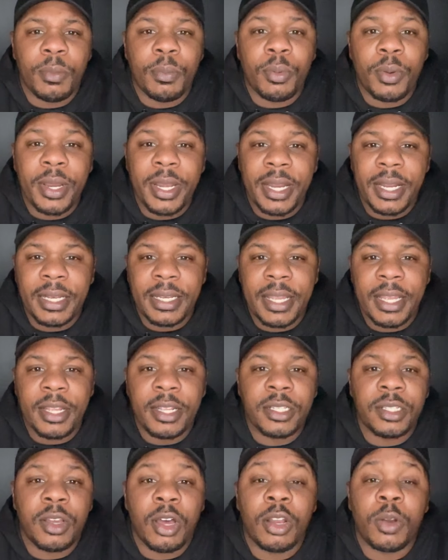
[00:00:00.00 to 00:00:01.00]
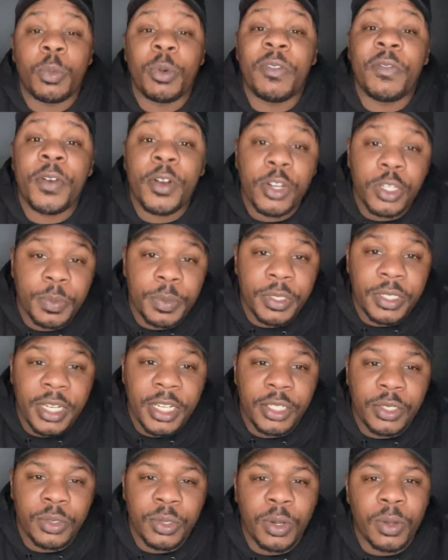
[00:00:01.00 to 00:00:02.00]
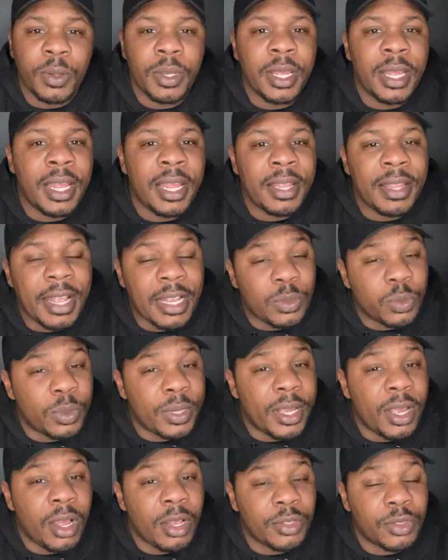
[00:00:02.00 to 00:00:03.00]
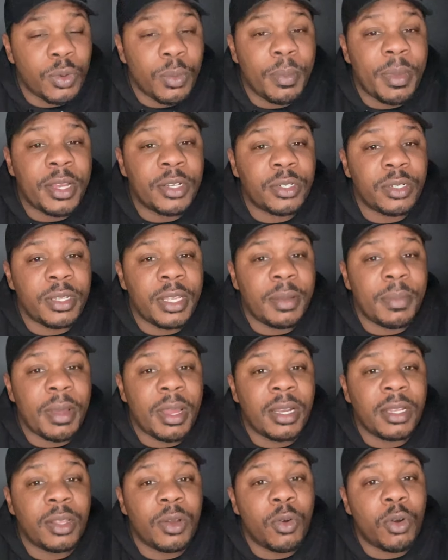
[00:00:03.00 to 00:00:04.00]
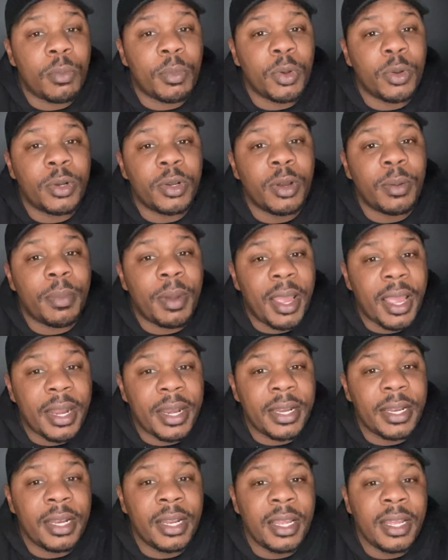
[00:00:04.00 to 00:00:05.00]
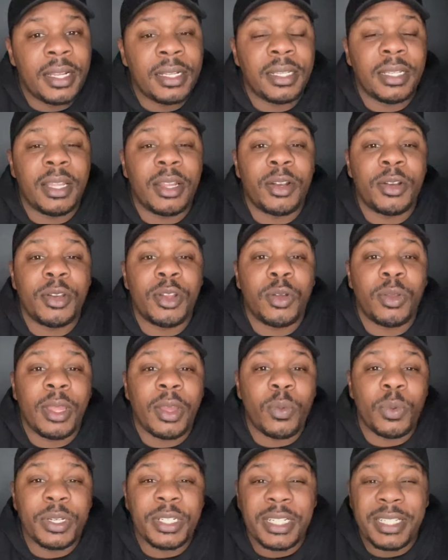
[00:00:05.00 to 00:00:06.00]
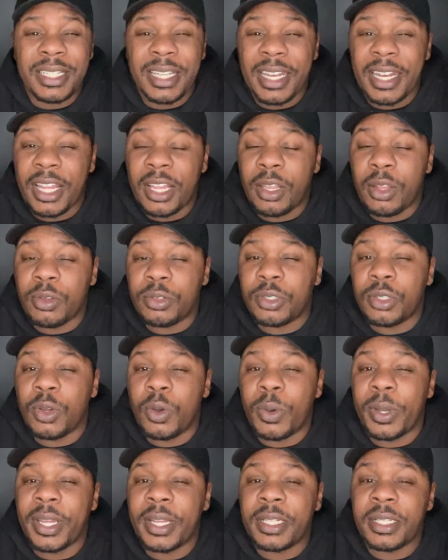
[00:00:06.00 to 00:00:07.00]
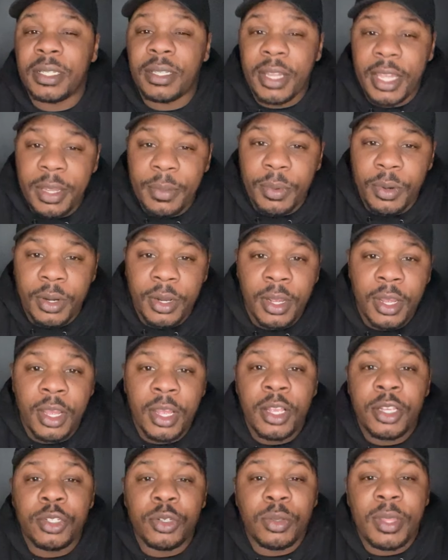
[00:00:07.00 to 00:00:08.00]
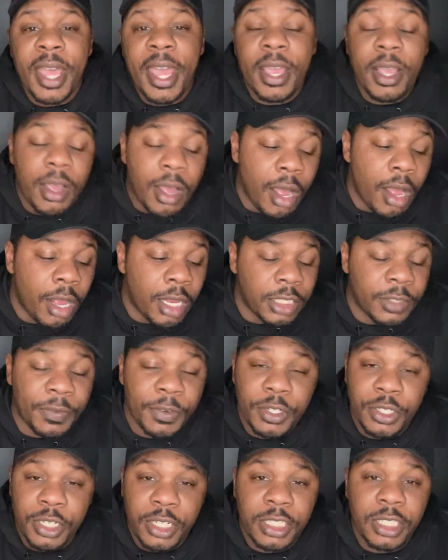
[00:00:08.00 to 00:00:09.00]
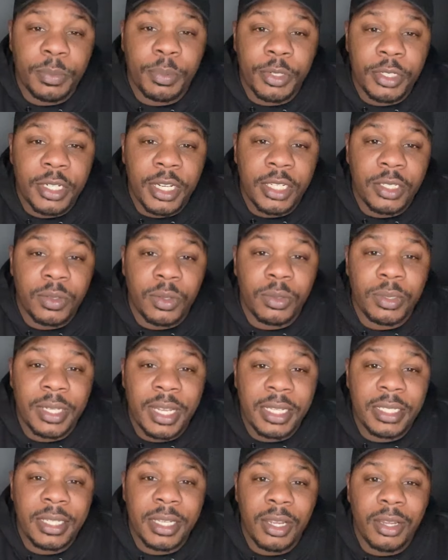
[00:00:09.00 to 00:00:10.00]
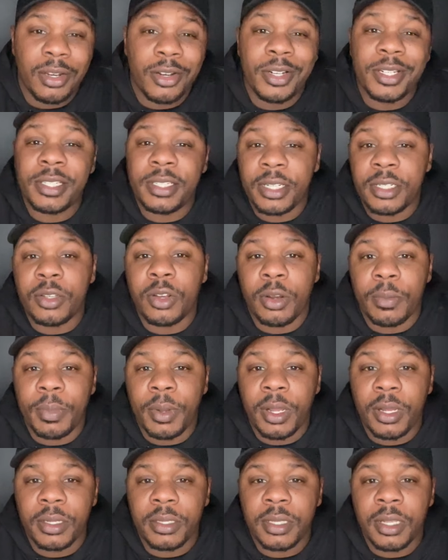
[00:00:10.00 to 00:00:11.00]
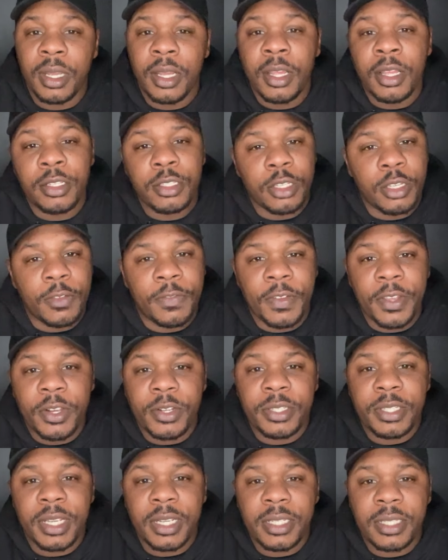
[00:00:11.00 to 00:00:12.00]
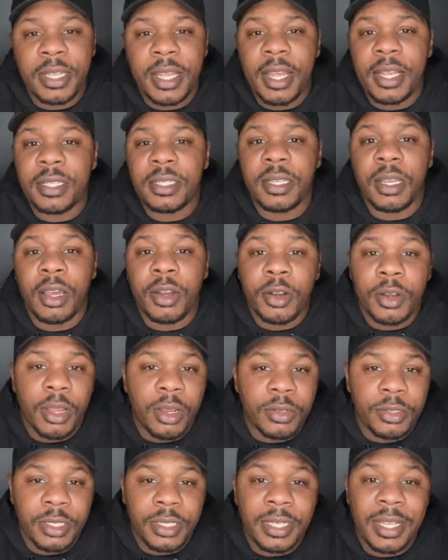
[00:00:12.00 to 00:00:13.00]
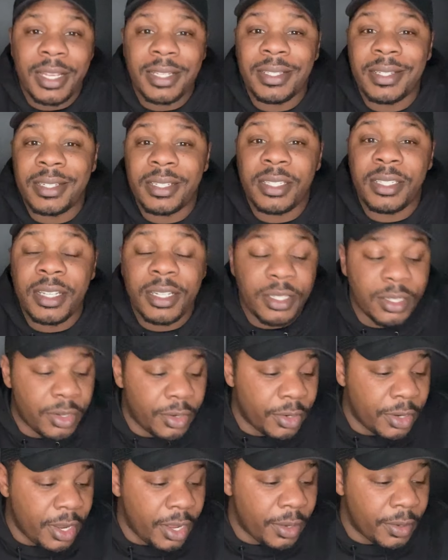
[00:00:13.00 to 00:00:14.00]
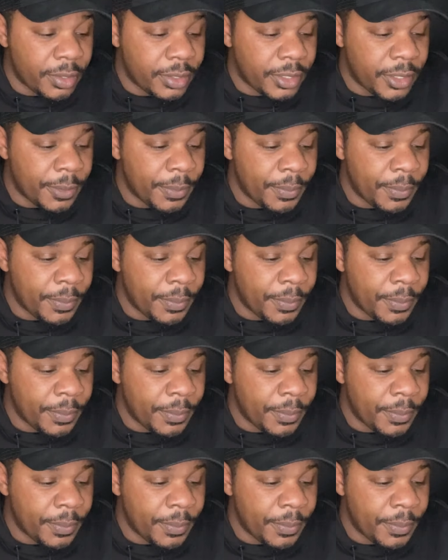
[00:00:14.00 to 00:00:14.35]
breeding date. It's called a reverse progesterone. That's when they also measure the amount of the hormone in her body to let her know like when she's getting close to going into labor. So that cost for just the progesterone testing on her is $600. So you figure 6 tests, $100 a test, it's $600.